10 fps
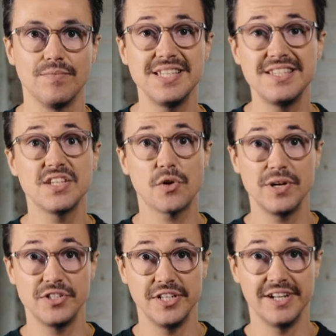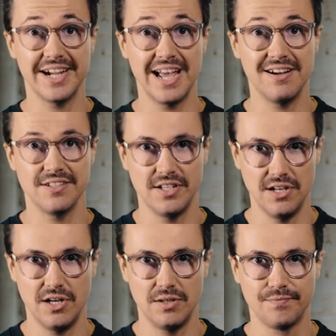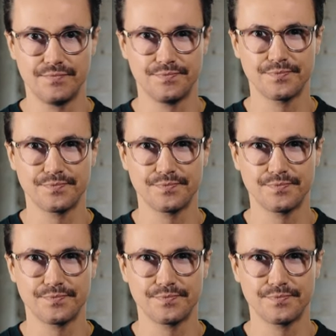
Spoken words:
This is a question I get asked a lot.